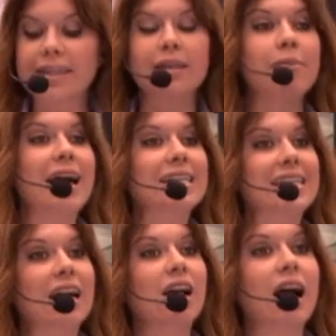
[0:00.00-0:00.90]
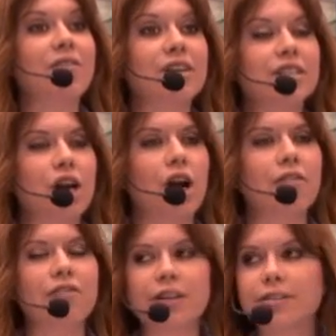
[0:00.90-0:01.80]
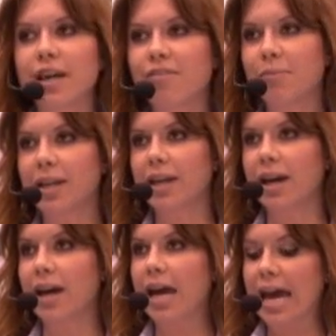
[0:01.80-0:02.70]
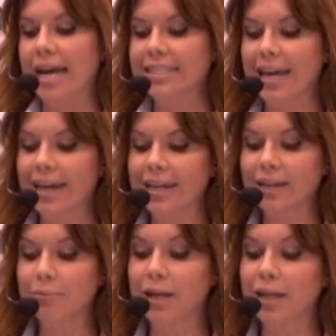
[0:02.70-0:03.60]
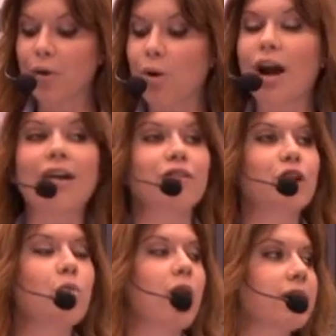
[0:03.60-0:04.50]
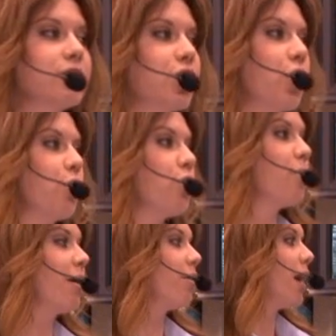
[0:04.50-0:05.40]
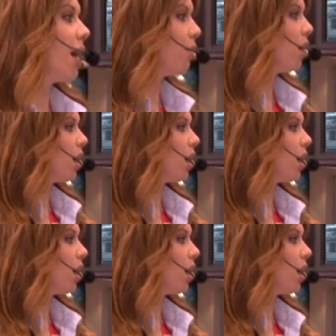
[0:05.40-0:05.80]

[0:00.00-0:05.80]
The Maxell I V D R Field Tough Media, taking media wherever you want it to go, no matter how